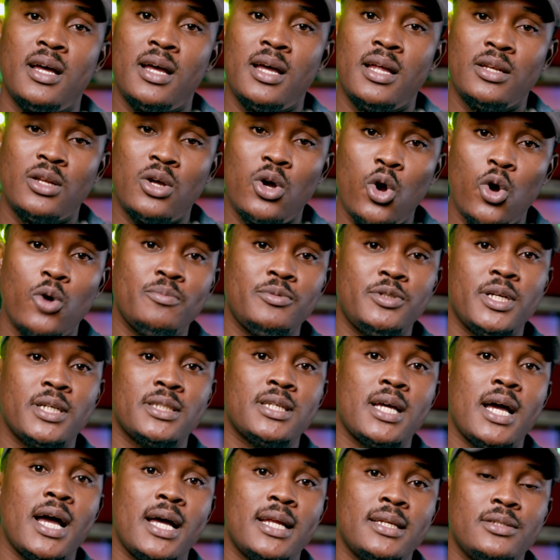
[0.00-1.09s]
and the
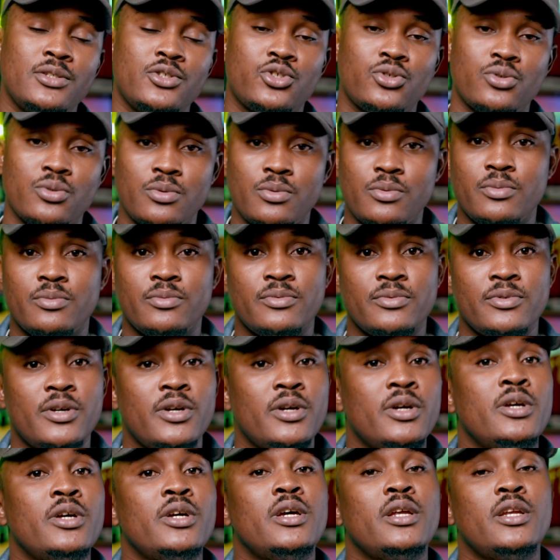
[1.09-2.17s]
object adding tool
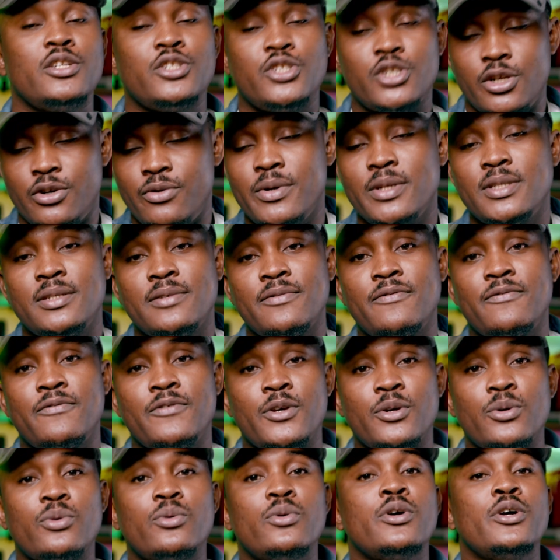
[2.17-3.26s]
in the generative
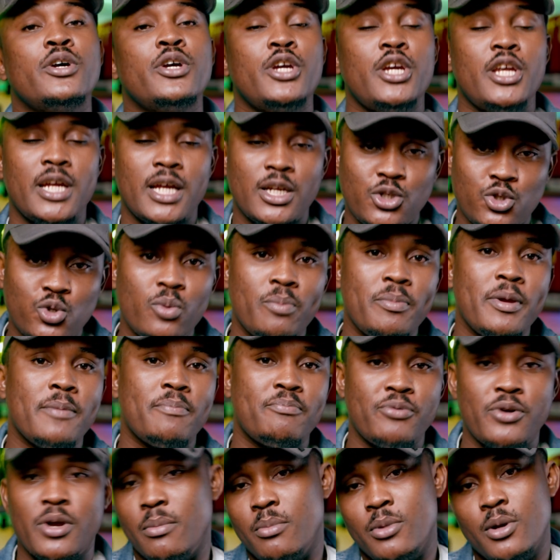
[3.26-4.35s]
field in Adobe
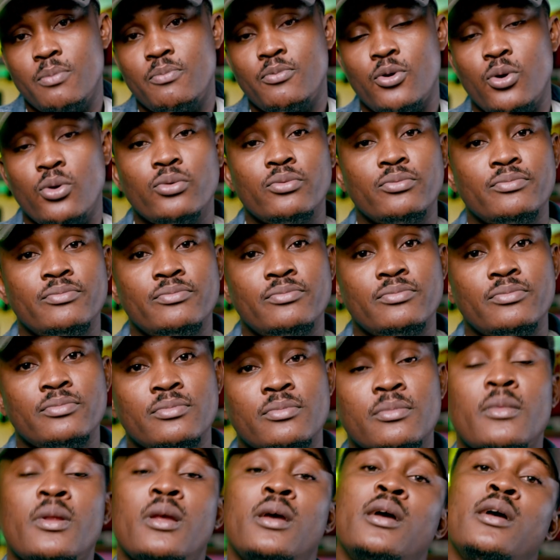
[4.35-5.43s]
Premiere Pro.
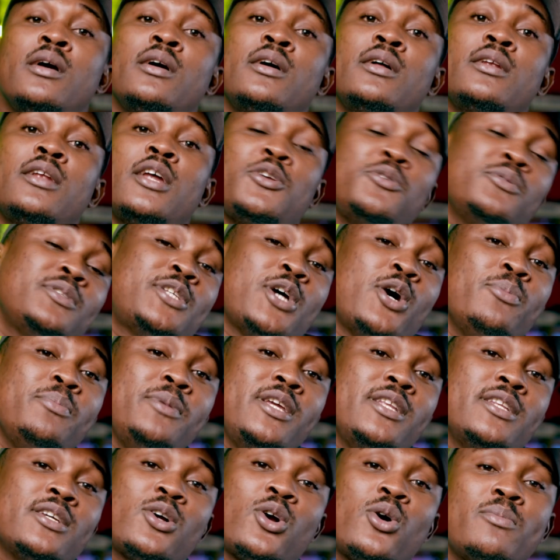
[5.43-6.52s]
Now you tell me
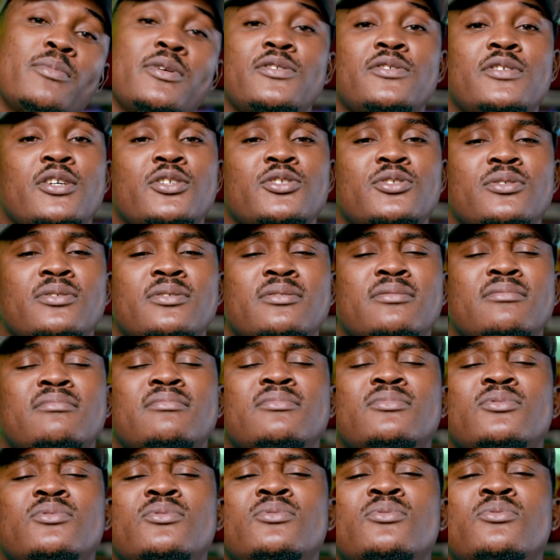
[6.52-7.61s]
in the comment section,
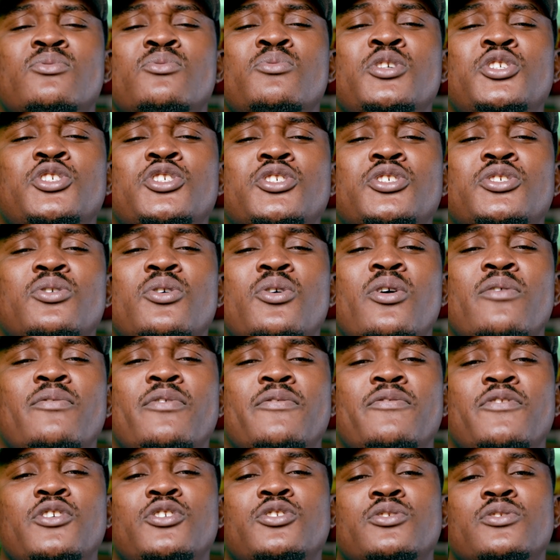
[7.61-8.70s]
which of the
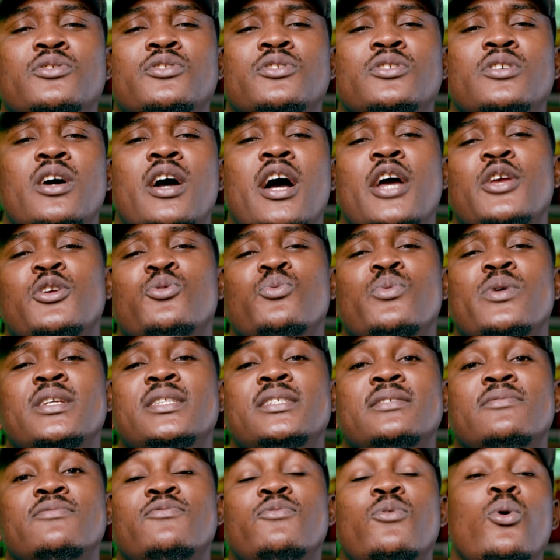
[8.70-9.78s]
features are you
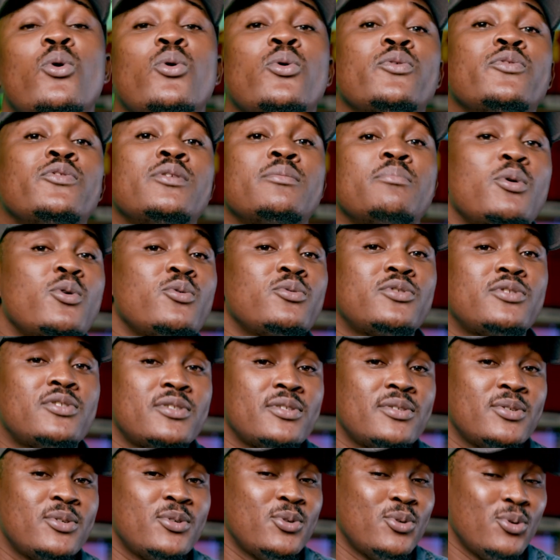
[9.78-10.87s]
waiting for the most?
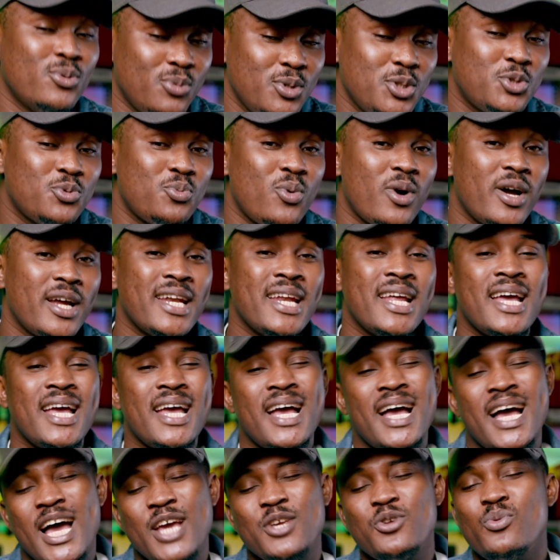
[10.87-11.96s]
Which one
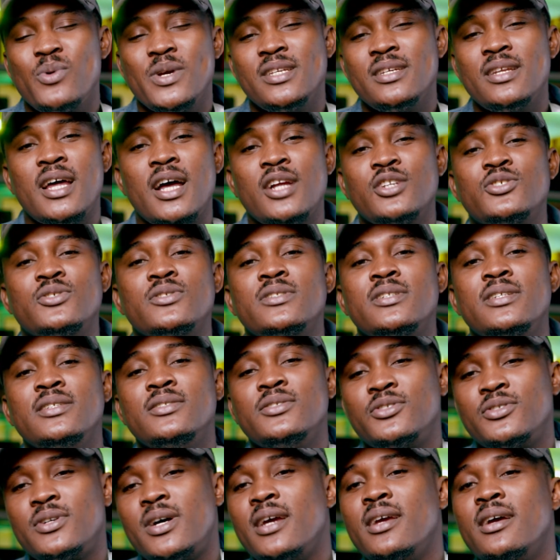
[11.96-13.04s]
are you waiting anxiously to
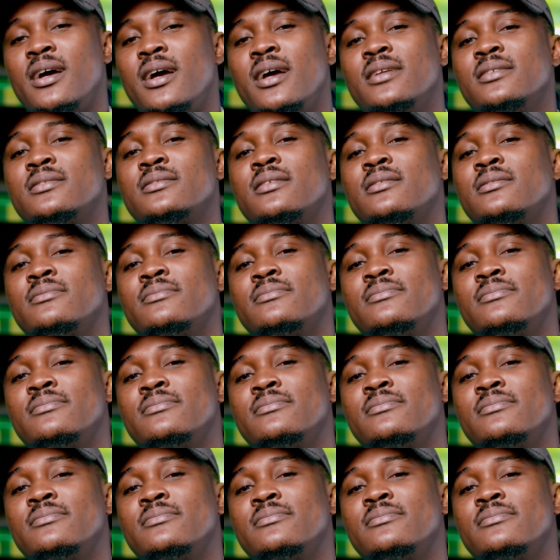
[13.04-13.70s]
try your hands on?